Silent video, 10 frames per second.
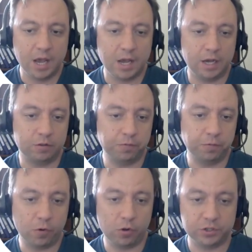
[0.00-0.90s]
It
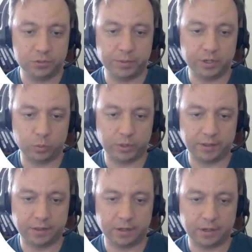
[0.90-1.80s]
falls
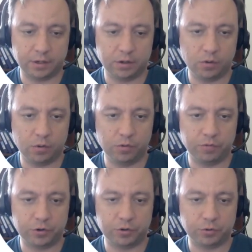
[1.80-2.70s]
between the
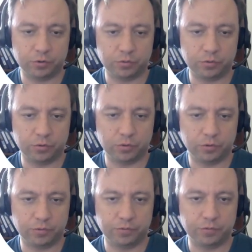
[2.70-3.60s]
overtone
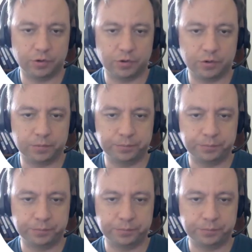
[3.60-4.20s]
of